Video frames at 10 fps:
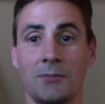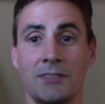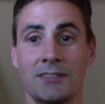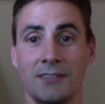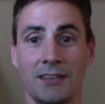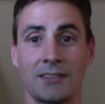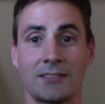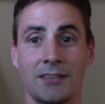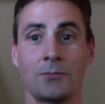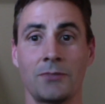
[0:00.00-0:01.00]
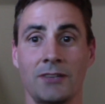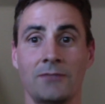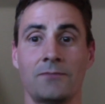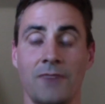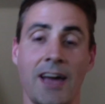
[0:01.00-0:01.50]
to be slick. It's going to be
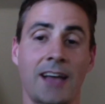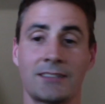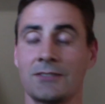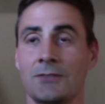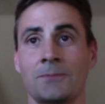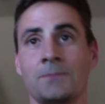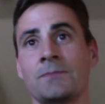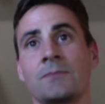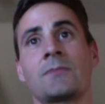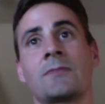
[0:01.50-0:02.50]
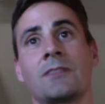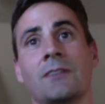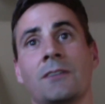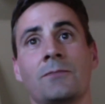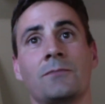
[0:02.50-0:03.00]
fast. So,
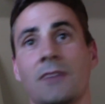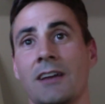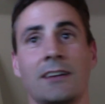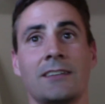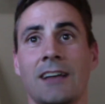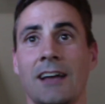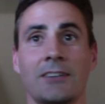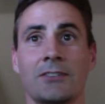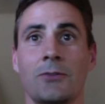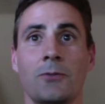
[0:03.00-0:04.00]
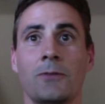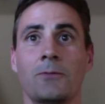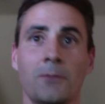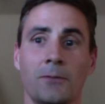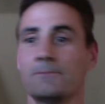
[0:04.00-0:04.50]
I don't
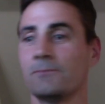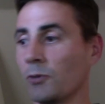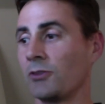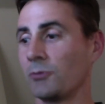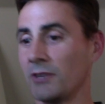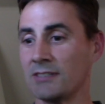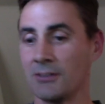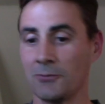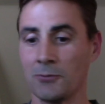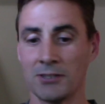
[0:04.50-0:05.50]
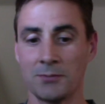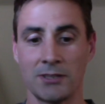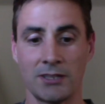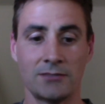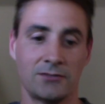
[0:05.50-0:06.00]
know what the reasoning was,
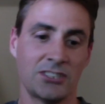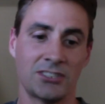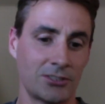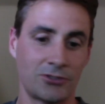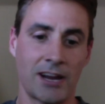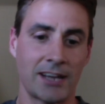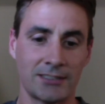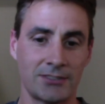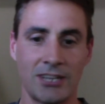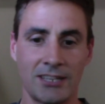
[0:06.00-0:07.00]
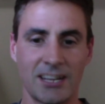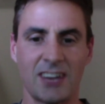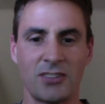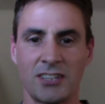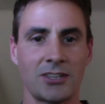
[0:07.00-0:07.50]
but just the tracks have changed. I
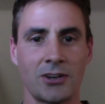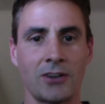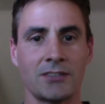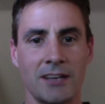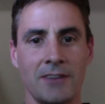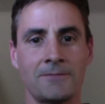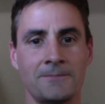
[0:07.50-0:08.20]
don't think the cars have.